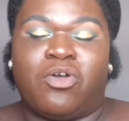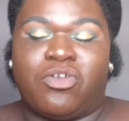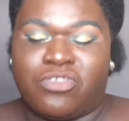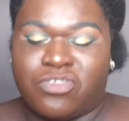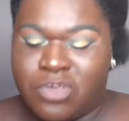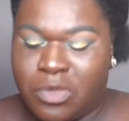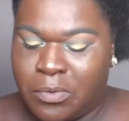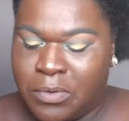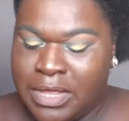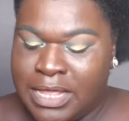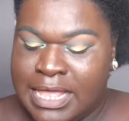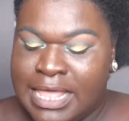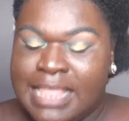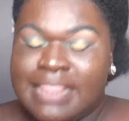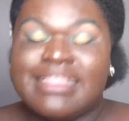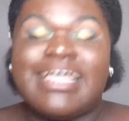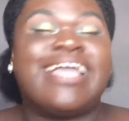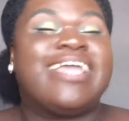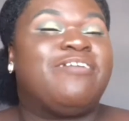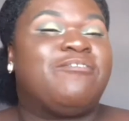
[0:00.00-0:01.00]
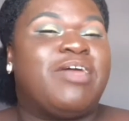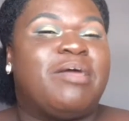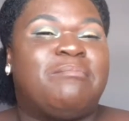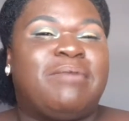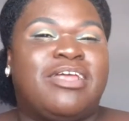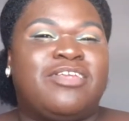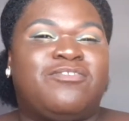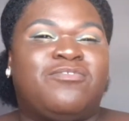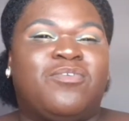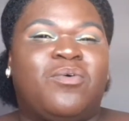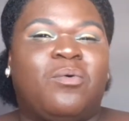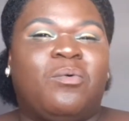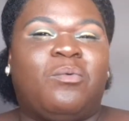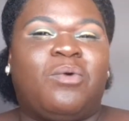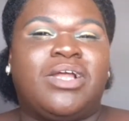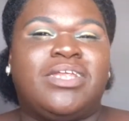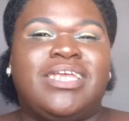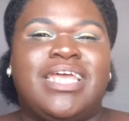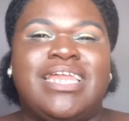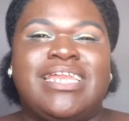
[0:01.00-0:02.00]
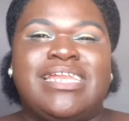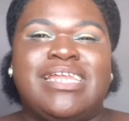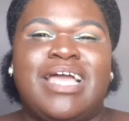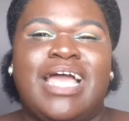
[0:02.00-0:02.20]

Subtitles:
So thank you very much for watching